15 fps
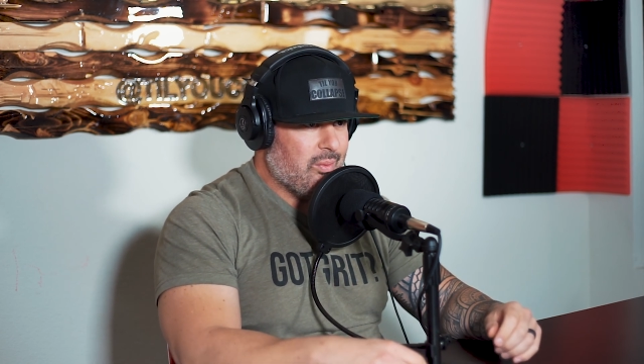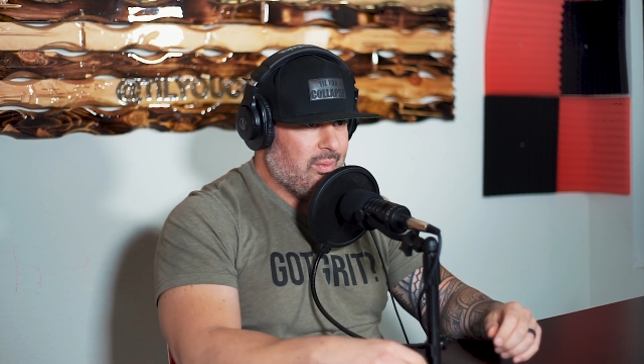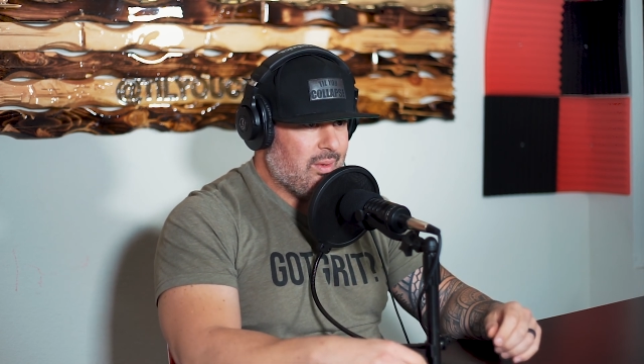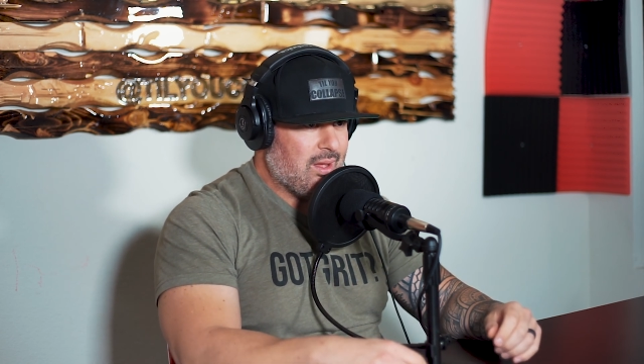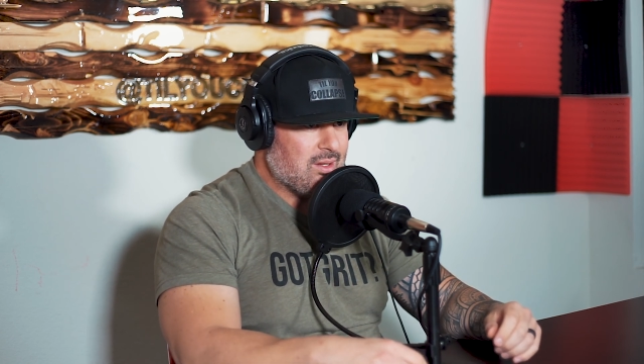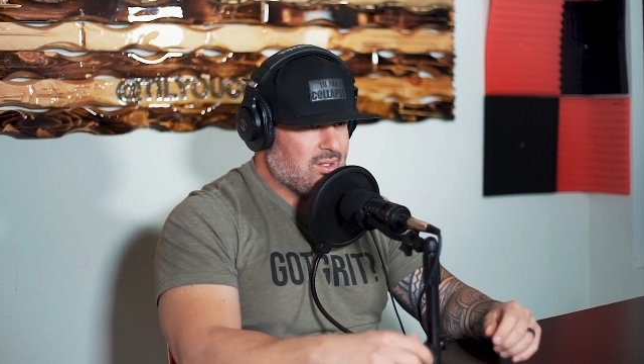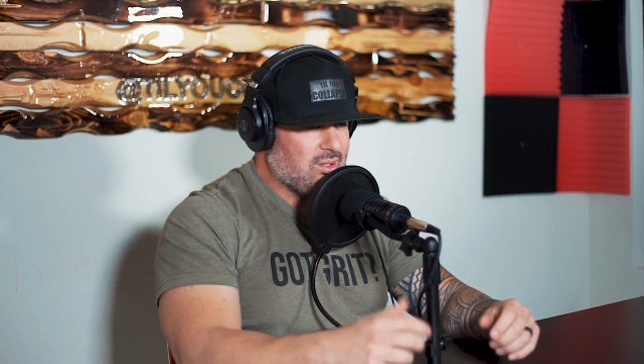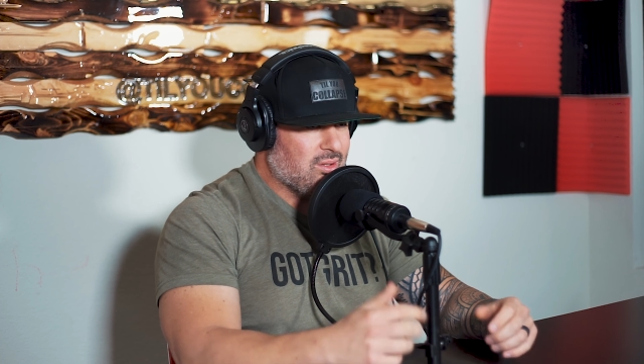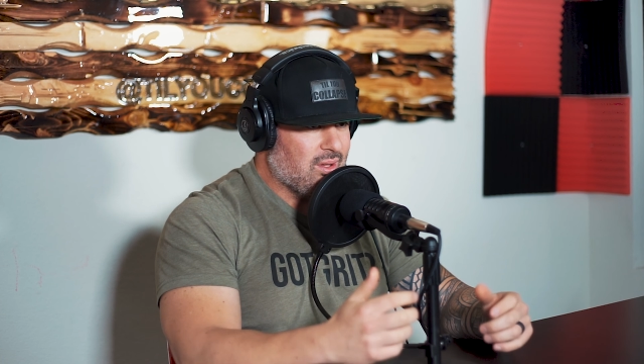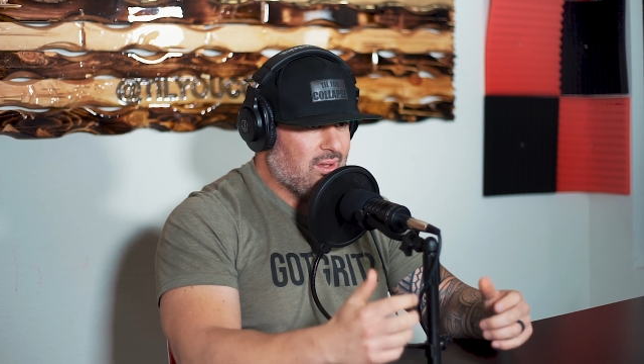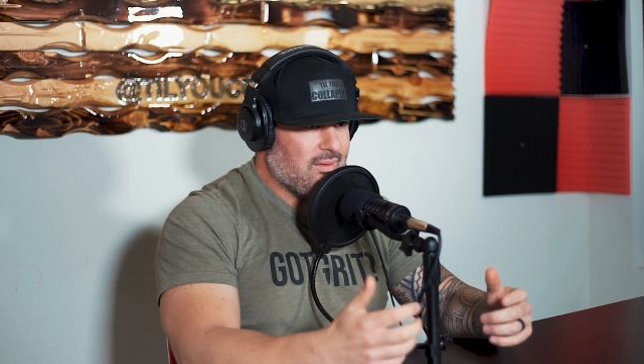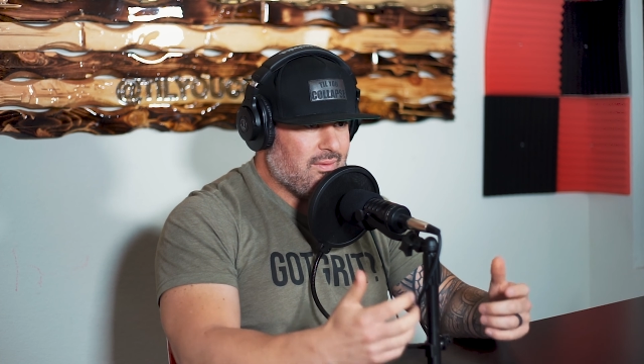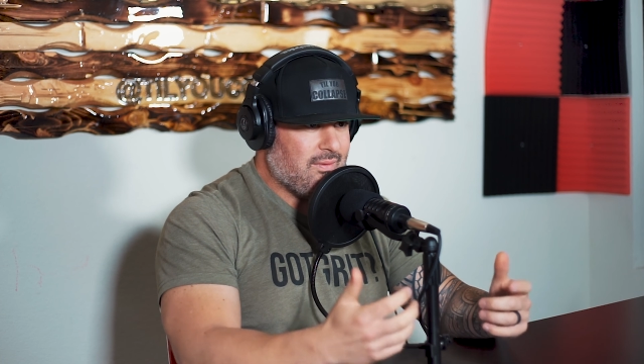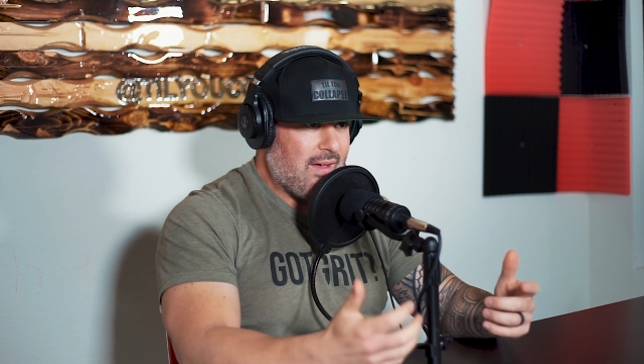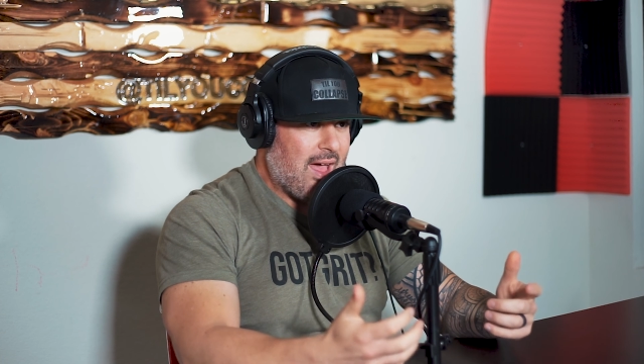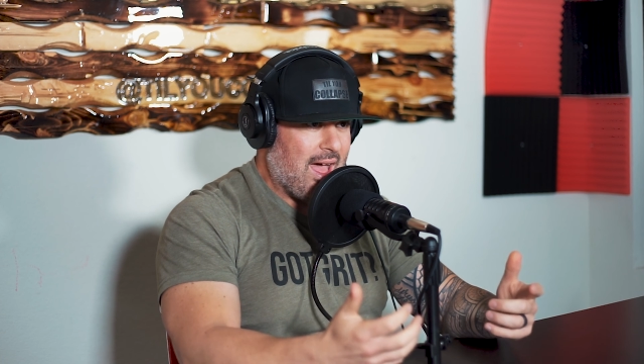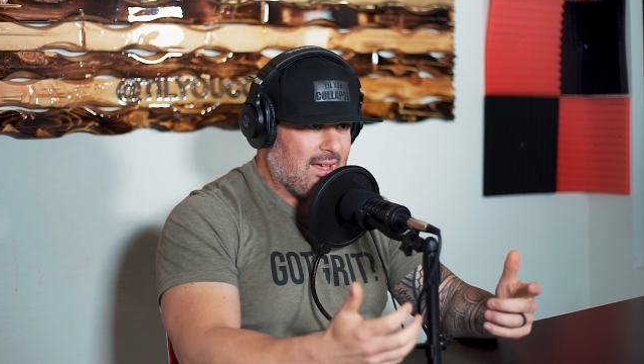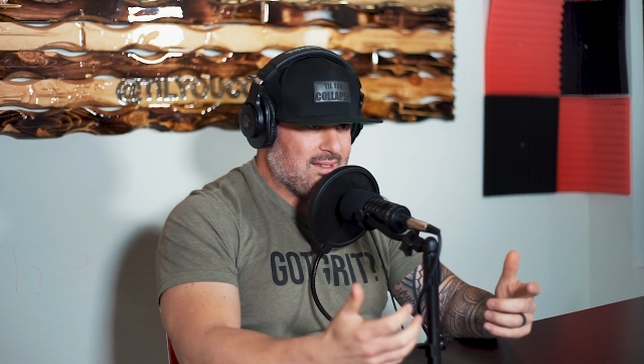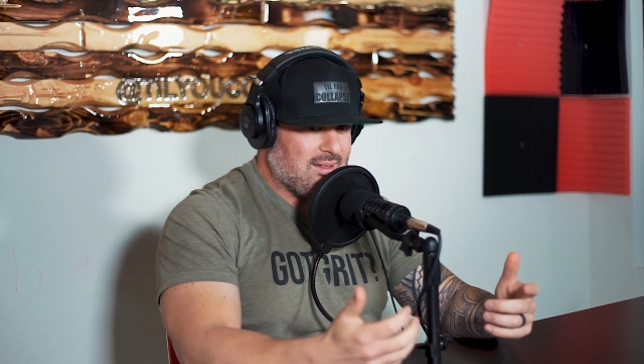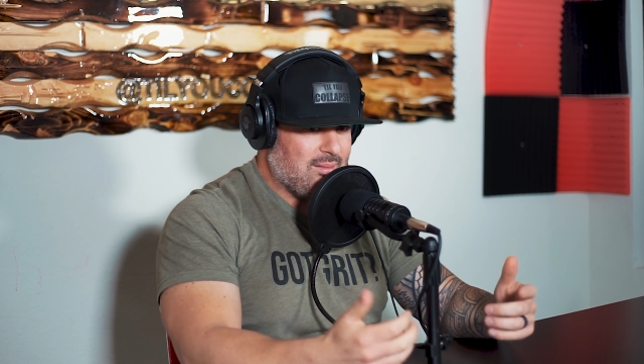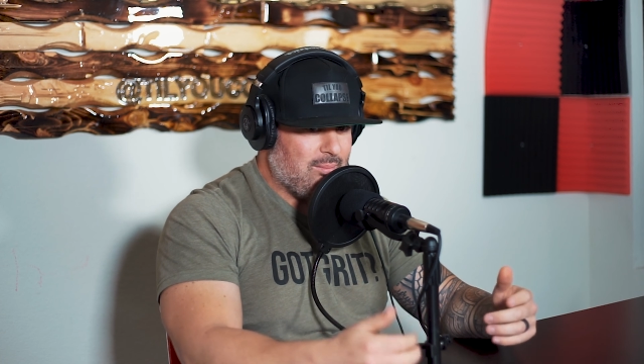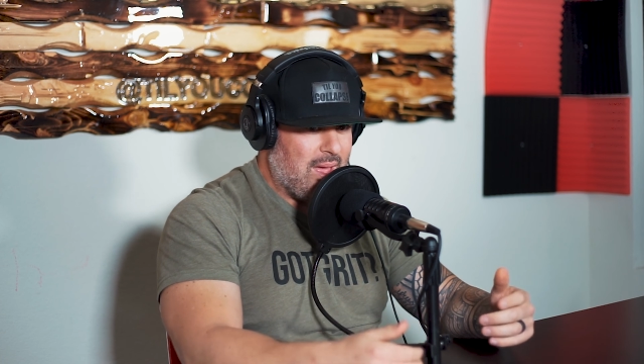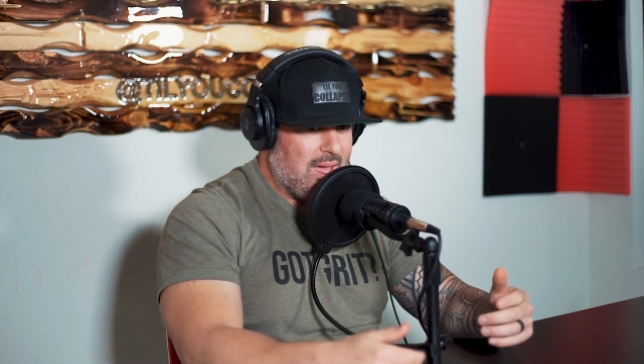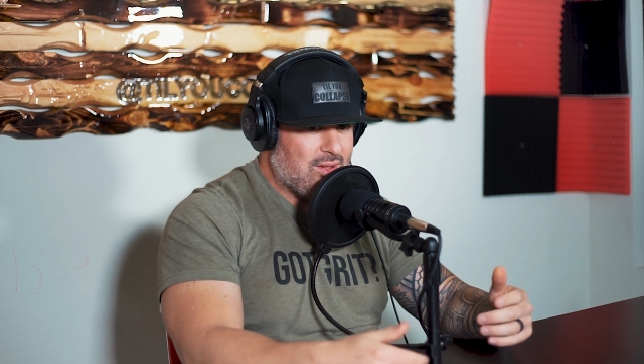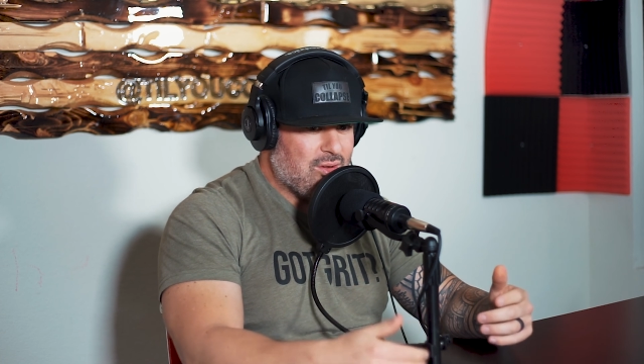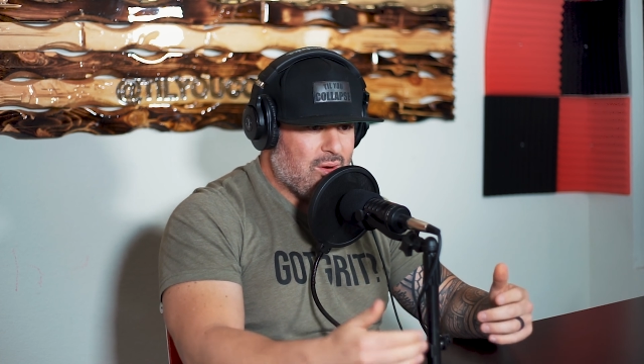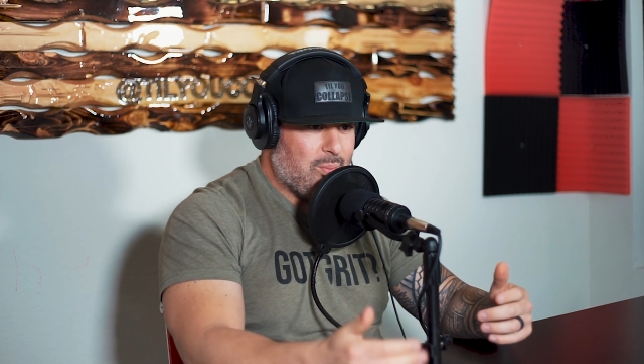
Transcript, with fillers: and just look at facts and make your